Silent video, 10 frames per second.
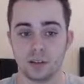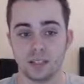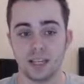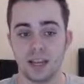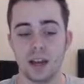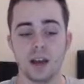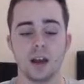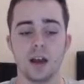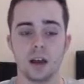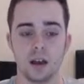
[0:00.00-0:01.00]
see,
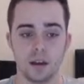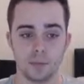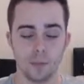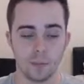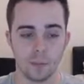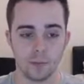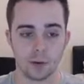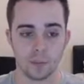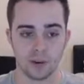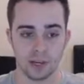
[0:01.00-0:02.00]
um, with a
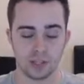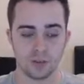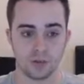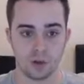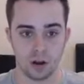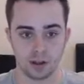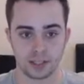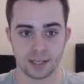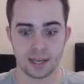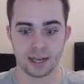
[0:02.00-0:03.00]
combination of
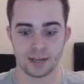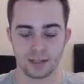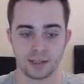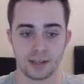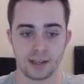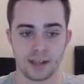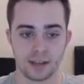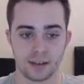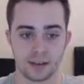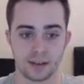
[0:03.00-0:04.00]
Grass and
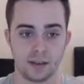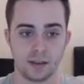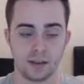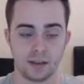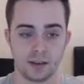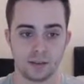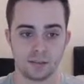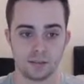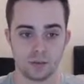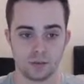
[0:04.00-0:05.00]
Psychic um,
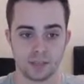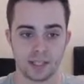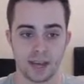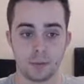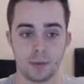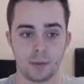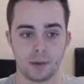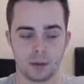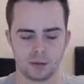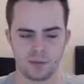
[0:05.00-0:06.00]
sort of stab.
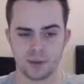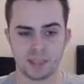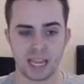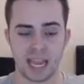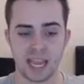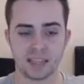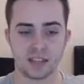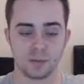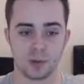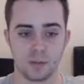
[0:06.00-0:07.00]
I would be able to take hits.
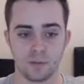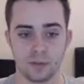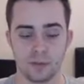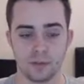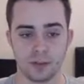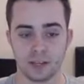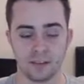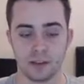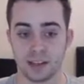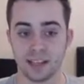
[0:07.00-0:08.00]
I'm confident of I could
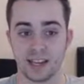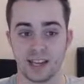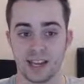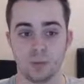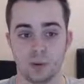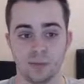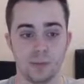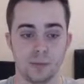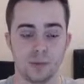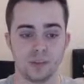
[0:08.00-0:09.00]
I could take a hit with
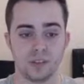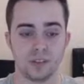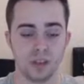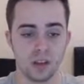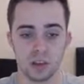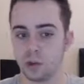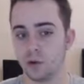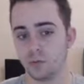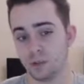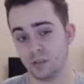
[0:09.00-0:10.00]
my Mungus.
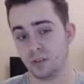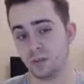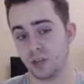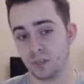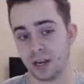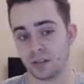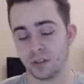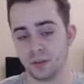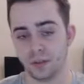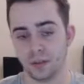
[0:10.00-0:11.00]
Couldn't really do too much back
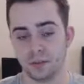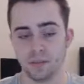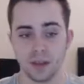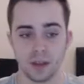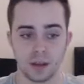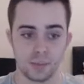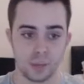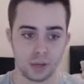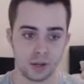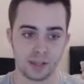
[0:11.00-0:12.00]
to it though. Um,
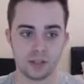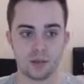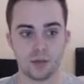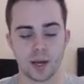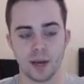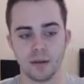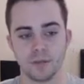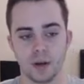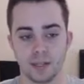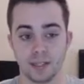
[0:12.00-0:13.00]
but I do have
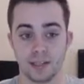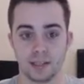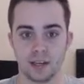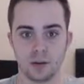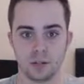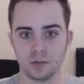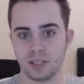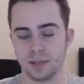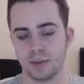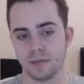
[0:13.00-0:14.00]
my Celesteela, which
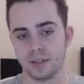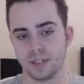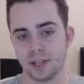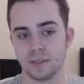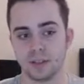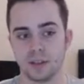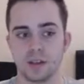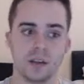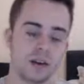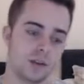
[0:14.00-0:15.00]
resists both the stabs.
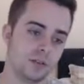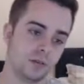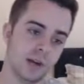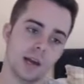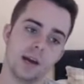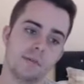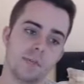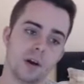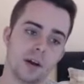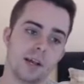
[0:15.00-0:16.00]
I do have
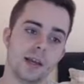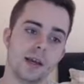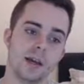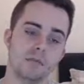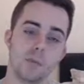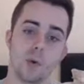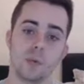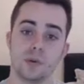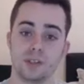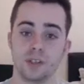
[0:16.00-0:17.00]
my uh,
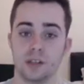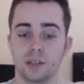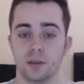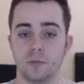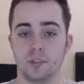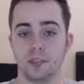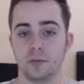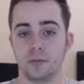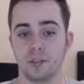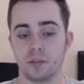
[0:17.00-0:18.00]
which does obviously
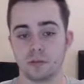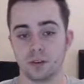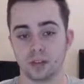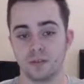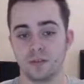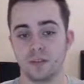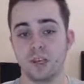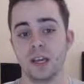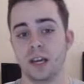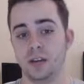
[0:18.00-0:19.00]
switch into grass moves.
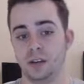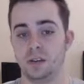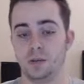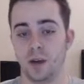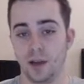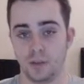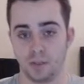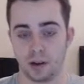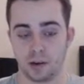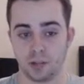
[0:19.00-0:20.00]
And I do have my
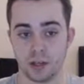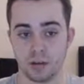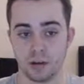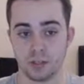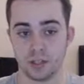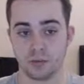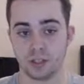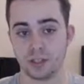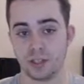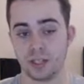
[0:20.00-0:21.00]
Mega Altari, which
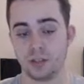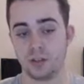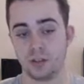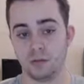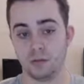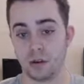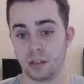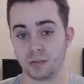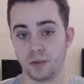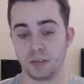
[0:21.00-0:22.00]
switches into
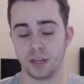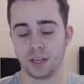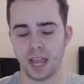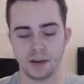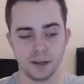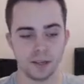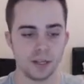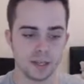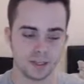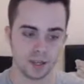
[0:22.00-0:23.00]
grass moves again.
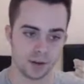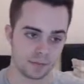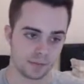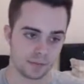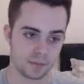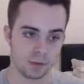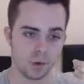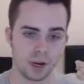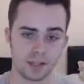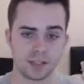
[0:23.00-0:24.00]
So um,
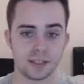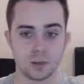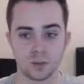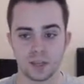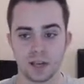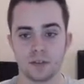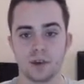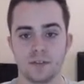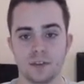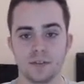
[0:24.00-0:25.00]
while it does sort of take on
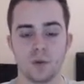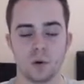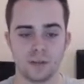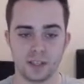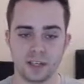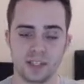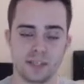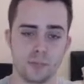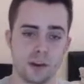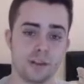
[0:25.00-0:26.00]
my defensive core if he decides
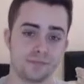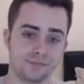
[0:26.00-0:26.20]
to bring it,